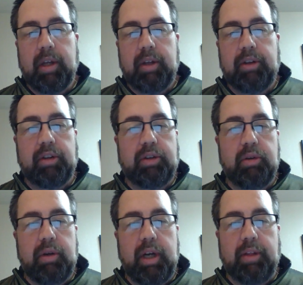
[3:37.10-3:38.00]
says,
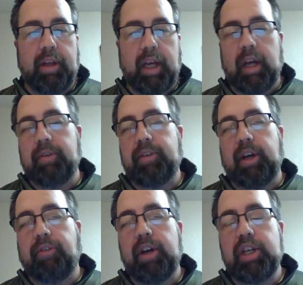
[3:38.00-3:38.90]
Do nothing out of
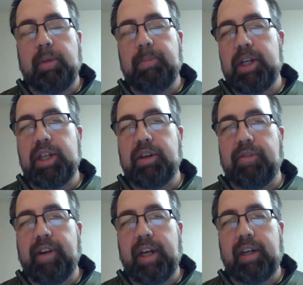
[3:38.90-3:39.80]
selfish ambition or
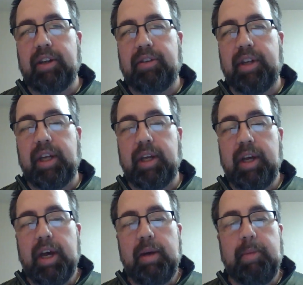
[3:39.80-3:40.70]
vain conceit,
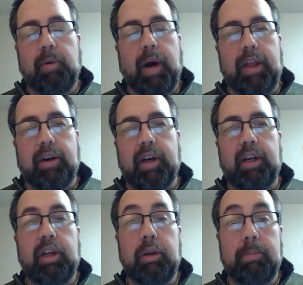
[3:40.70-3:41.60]
but rather
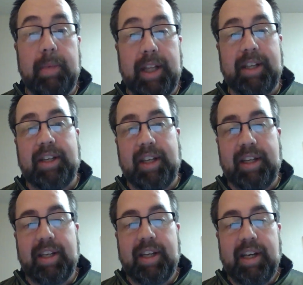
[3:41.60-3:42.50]
in
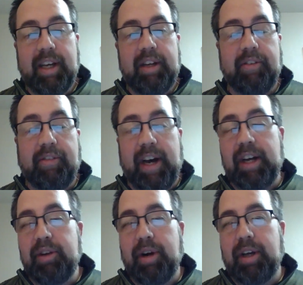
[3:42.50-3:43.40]
humility to
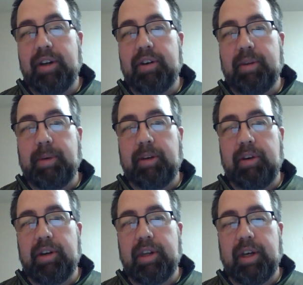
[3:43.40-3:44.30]
value others above
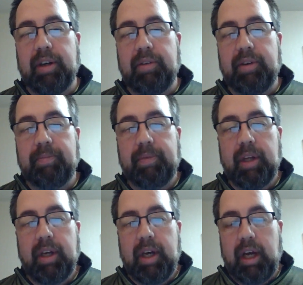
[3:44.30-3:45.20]
yourselves.
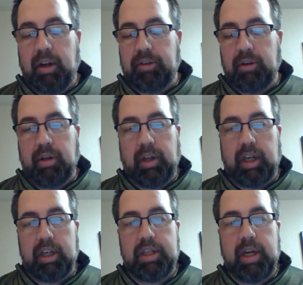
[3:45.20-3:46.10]
And also
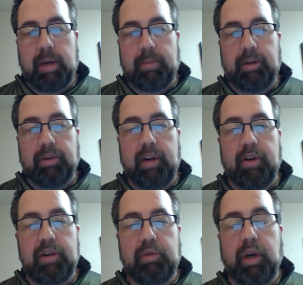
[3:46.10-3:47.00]
Colossians chapter 3 and
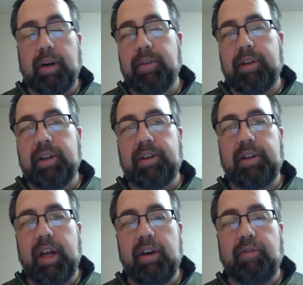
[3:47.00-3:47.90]
verse 12, it says,
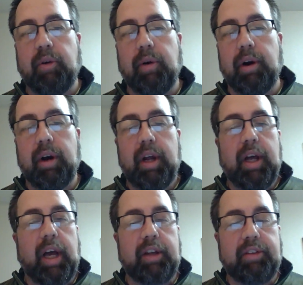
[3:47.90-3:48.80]
Therefore,
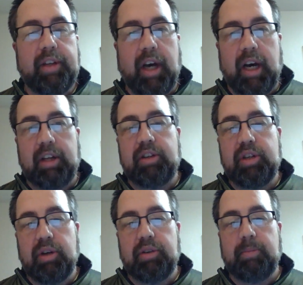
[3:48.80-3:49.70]
as God's
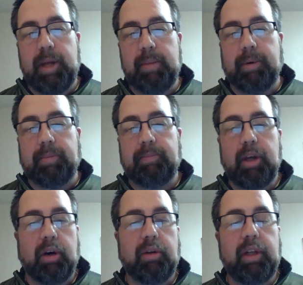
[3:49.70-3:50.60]
chosen people,
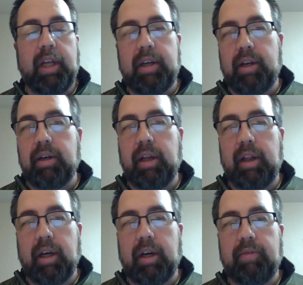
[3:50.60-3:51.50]
holy and dearly
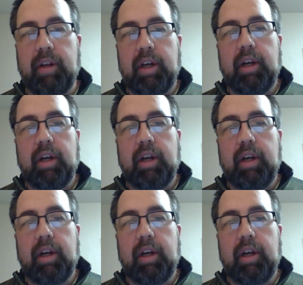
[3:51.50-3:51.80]
loved,